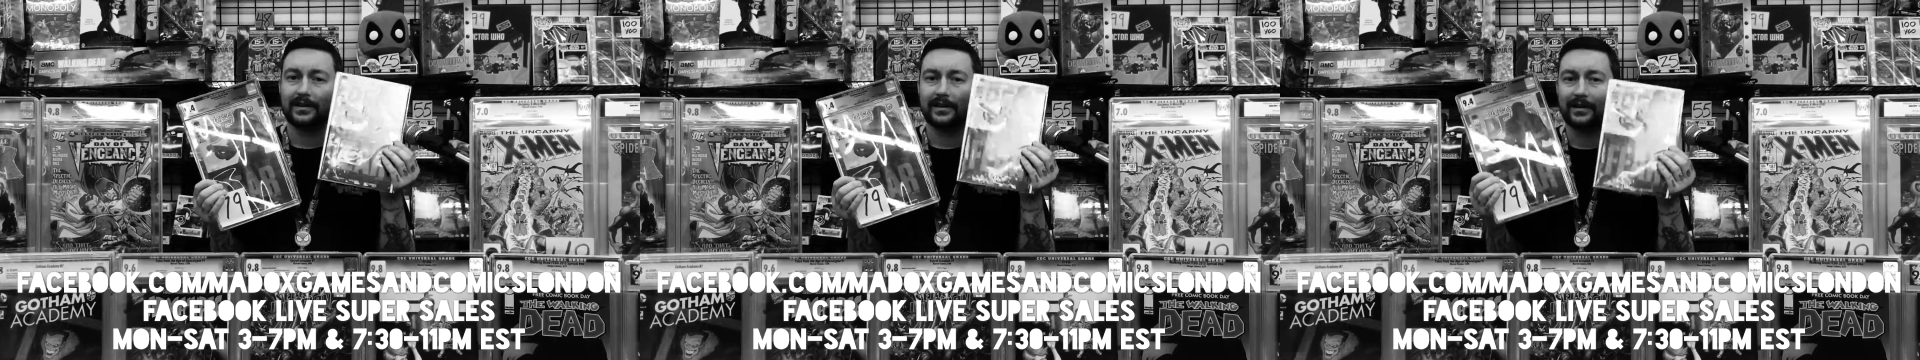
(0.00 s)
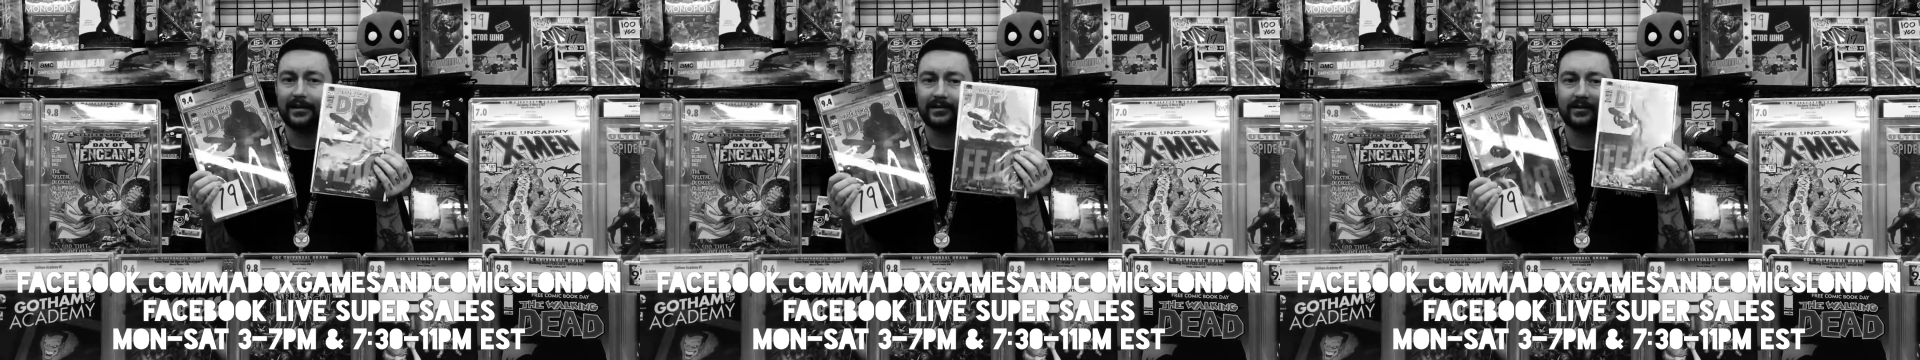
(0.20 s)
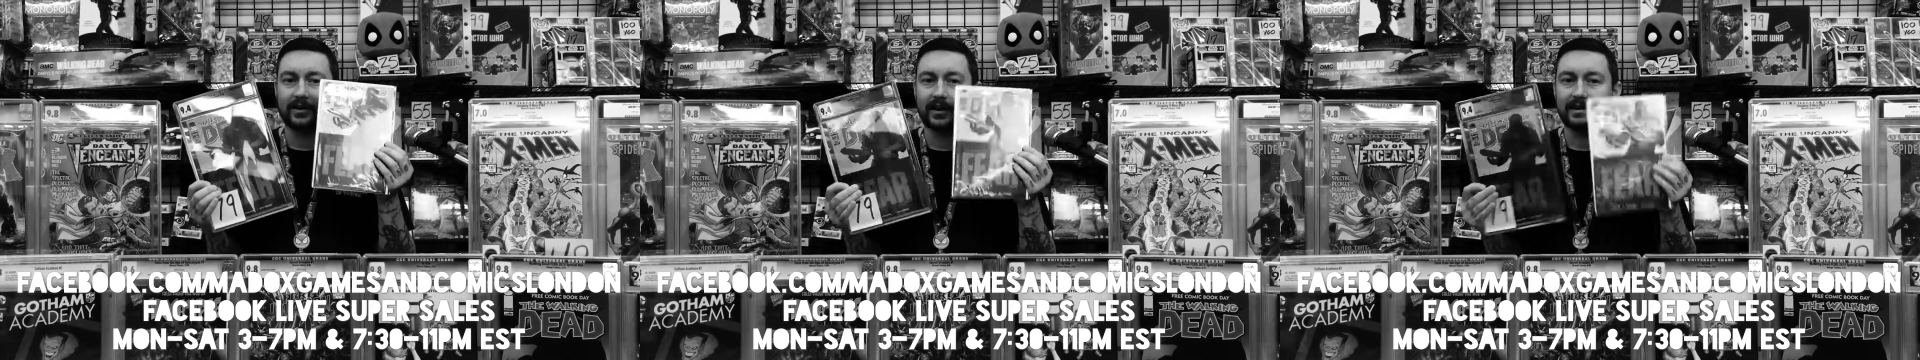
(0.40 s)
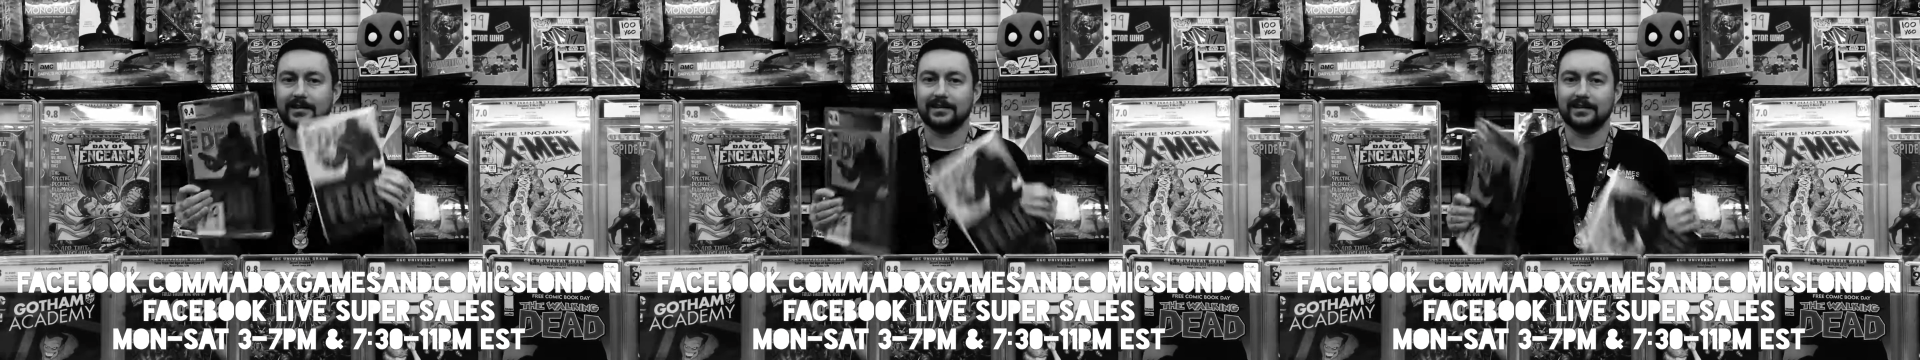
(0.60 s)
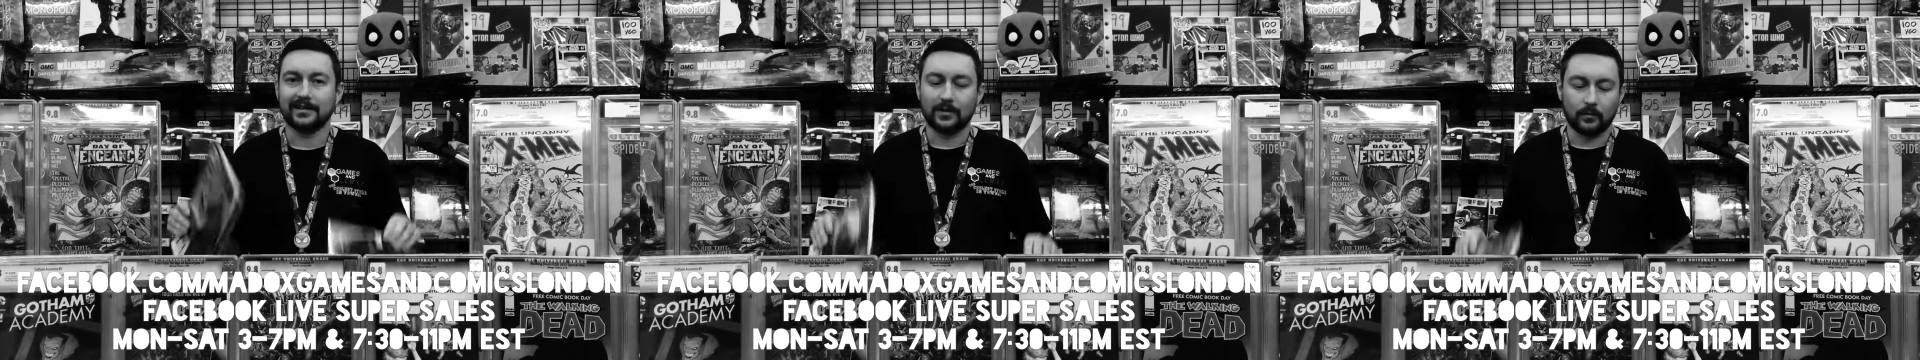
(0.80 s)
ungraded,
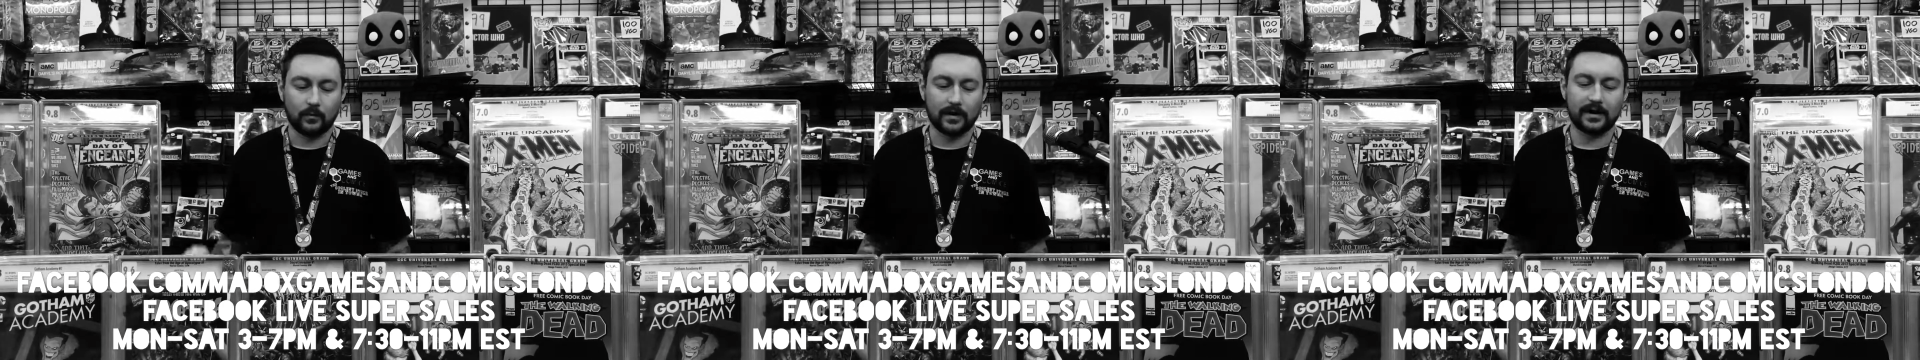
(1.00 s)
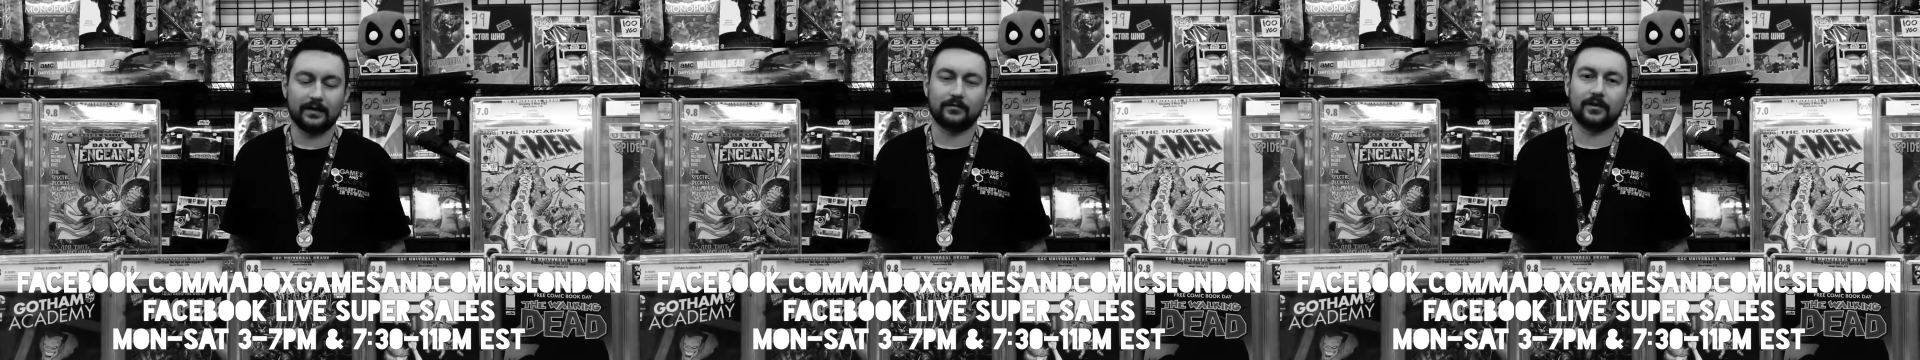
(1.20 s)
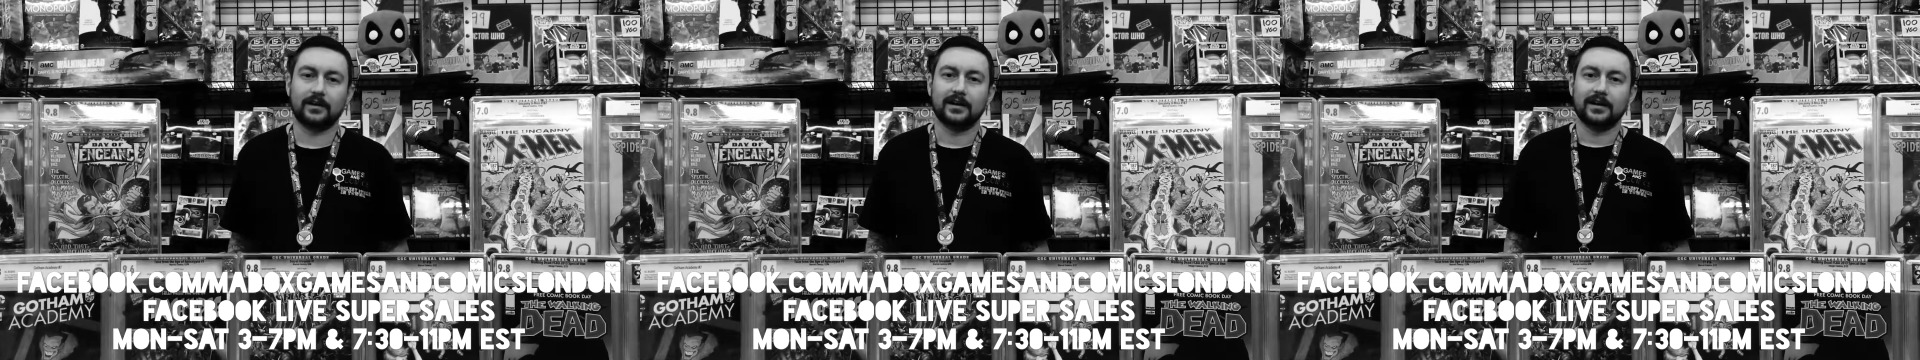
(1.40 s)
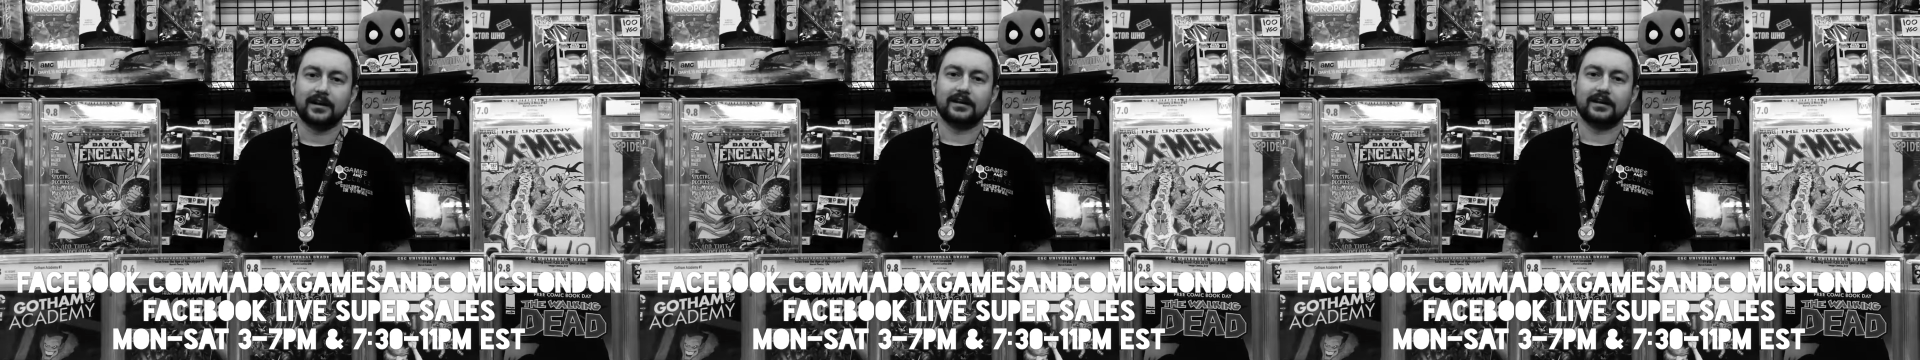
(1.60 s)
whatever,